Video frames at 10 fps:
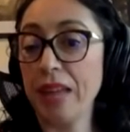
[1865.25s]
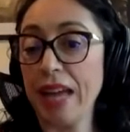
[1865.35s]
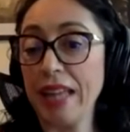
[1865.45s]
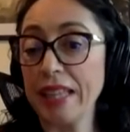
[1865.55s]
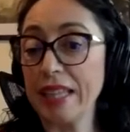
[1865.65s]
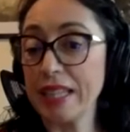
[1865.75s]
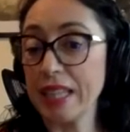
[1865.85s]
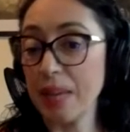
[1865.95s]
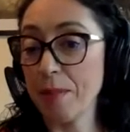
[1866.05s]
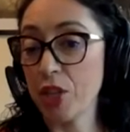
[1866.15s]
And this
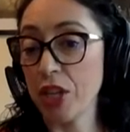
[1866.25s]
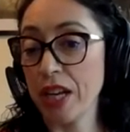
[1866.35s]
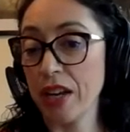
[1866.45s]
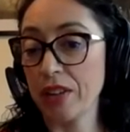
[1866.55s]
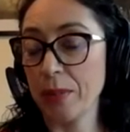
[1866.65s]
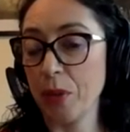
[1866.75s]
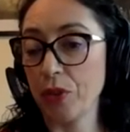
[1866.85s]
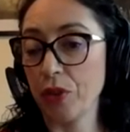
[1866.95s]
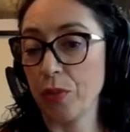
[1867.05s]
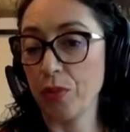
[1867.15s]
image here on the
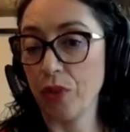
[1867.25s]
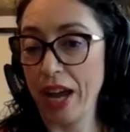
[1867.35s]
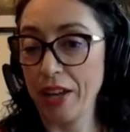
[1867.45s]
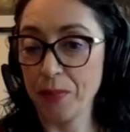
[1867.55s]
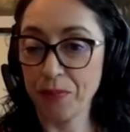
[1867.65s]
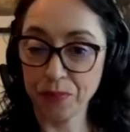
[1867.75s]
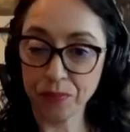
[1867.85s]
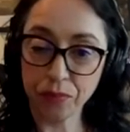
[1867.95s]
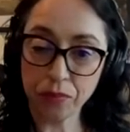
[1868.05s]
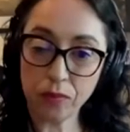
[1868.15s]
bottom right
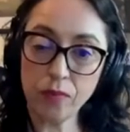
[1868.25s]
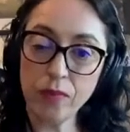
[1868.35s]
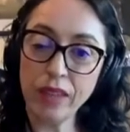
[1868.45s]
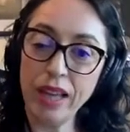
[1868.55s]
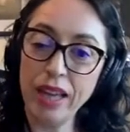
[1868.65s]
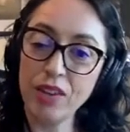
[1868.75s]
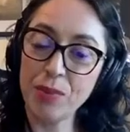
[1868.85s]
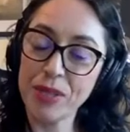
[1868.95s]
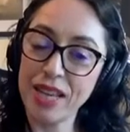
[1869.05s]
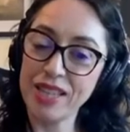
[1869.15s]
it uh,
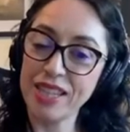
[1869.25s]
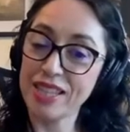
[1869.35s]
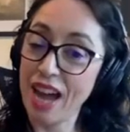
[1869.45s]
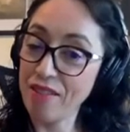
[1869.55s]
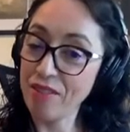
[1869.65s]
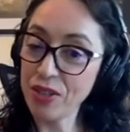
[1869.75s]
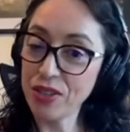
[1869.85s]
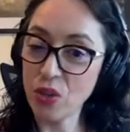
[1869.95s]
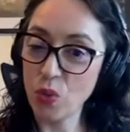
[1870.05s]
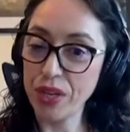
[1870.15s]
represents a diver,
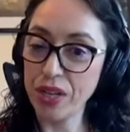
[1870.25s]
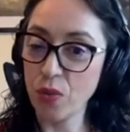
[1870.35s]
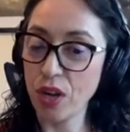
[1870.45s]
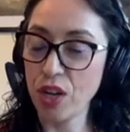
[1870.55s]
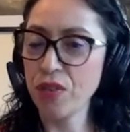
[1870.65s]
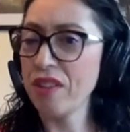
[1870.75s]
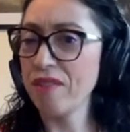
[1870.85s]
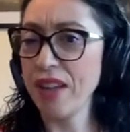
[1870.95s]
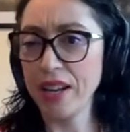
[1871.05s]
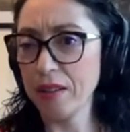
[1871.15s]
so with uh, one of the
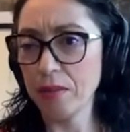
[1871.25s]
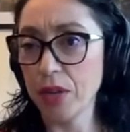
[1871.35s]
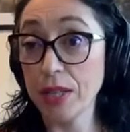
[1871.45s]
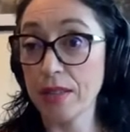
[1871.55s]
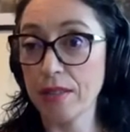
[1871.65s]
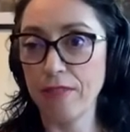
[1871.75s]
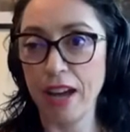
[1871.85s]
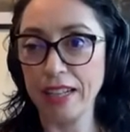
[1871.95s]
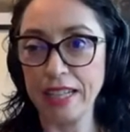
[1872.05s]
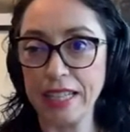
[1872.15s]
very recent
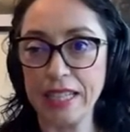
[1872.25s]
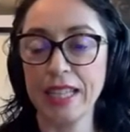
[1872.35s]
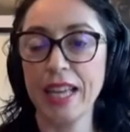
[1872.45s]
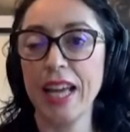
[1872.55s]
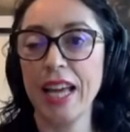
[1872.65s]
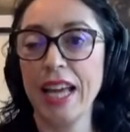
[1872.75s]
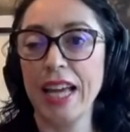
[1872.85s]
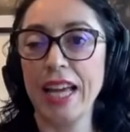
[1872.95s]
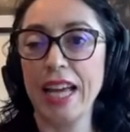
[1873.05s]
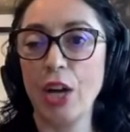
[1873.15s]
findings
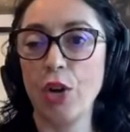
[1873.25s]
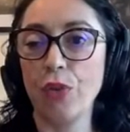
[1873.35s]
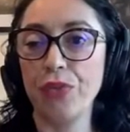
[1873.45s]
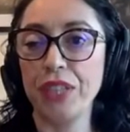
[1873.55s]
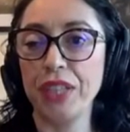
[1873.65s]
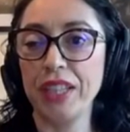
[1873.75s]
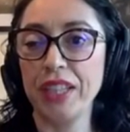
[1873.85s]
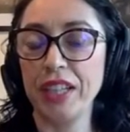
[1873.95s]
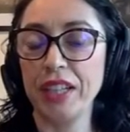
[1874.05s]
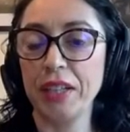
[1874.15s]
uh, of
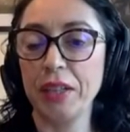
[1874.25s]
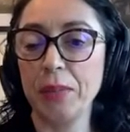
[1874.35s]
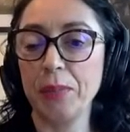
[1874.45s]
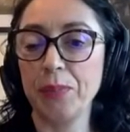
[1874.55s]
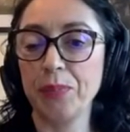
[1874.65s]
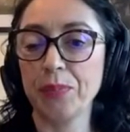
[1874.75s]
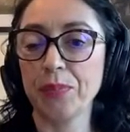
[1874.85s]
the um,